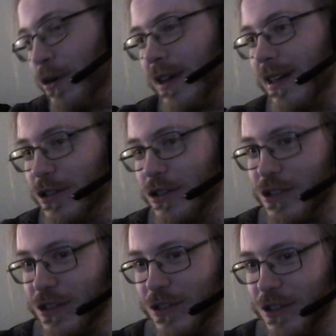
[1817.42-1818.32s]
and then just
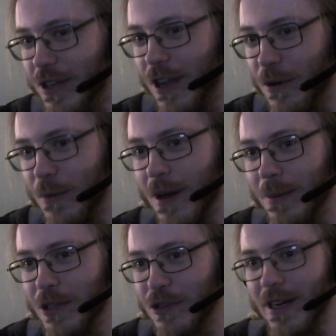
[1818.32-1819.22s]
get on
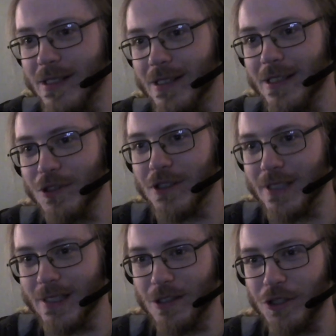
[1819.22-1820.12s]
public transit and just
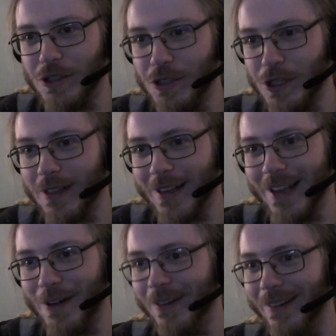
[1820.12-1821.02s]
chug down.